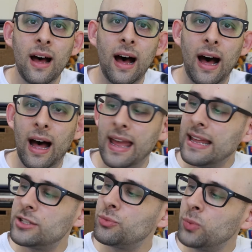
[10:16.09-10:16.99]

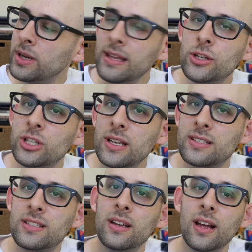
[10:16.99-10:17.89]
It's really
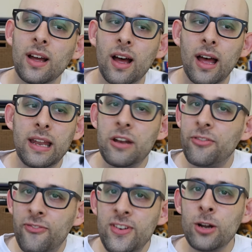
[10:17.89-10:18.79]
just an
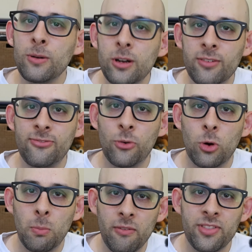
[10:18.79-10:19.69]
inferior
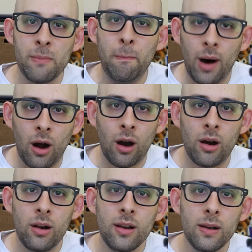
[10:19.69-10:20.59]
form of the
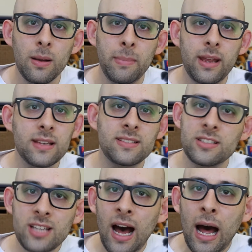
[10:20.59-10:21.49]
bar, because the
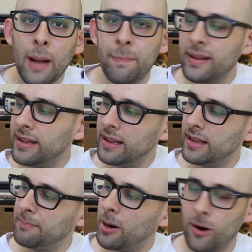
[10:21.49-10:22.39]
top
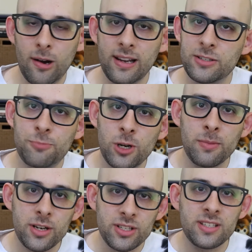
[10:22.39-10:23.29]
part is pretty
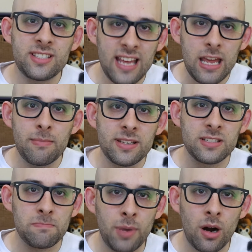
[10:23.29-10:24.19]
much the same as
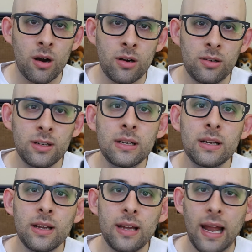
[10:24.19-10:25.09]
the bar,
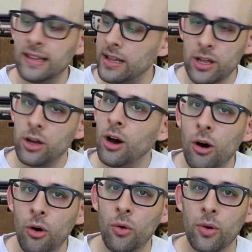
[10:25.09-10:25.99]
and then the
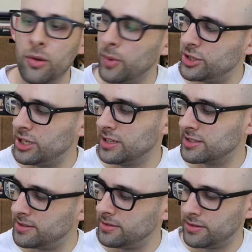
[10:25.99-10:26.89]
cone, which
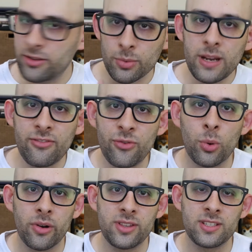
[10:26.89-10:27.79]
is
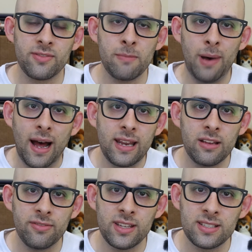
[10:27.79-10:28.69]
3/4 of the body
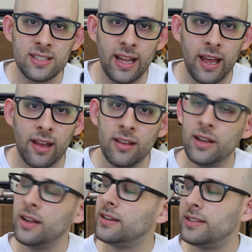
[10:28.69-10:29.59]
of this thing,
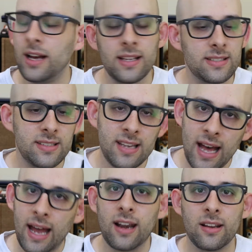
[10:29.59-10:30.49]
does
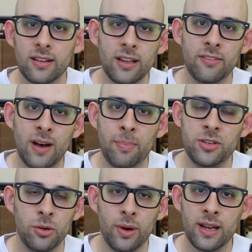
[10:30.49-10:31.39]
not live up
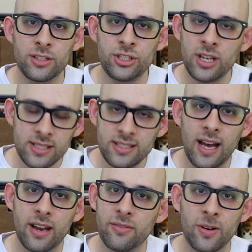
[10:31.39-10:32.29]
to it. It's just
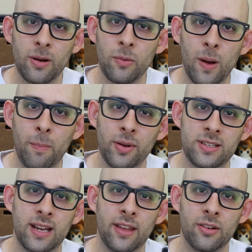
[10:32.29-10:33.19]
not a very well put
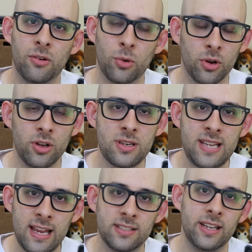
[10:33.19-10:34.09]
together or good
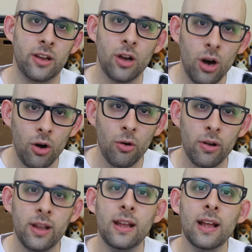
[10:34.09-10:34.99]
tasting cone.